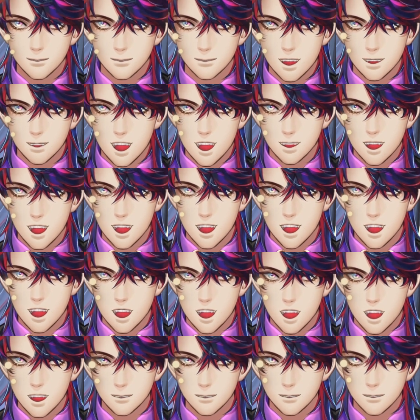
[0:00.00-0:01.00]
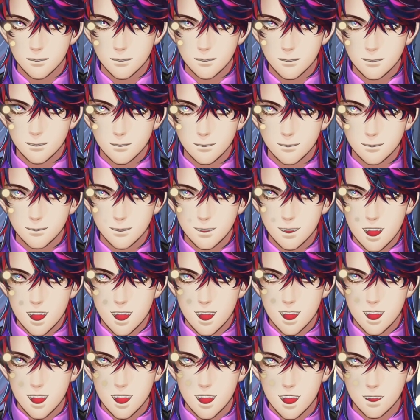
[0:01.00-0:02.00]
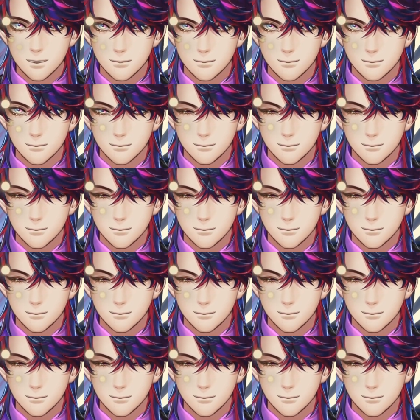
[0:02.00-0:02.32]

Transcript: I've got Hoshino. Now,